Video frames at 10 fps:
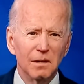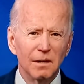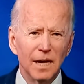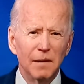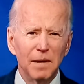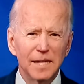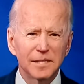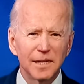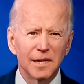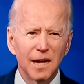And I'm
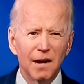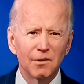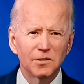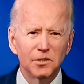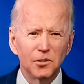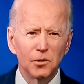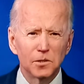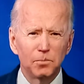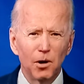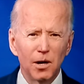asking Congress to do its
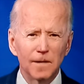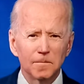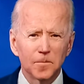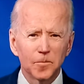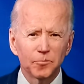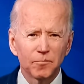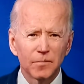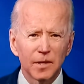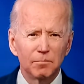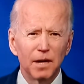part
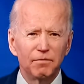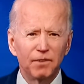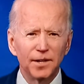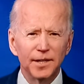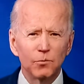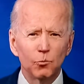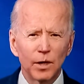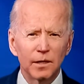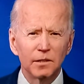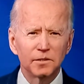by funding
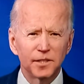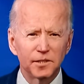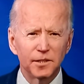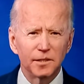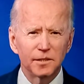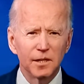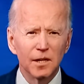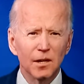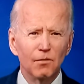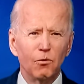rental assistance
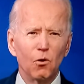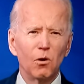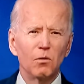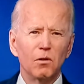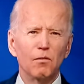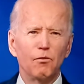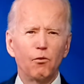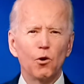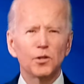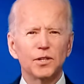for
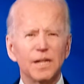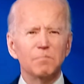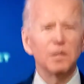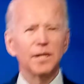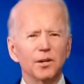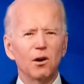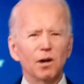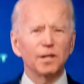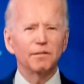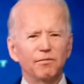14 million
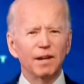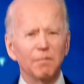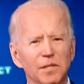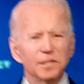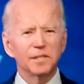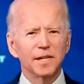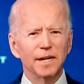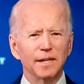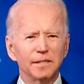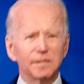hard-hit families and
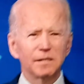tenants.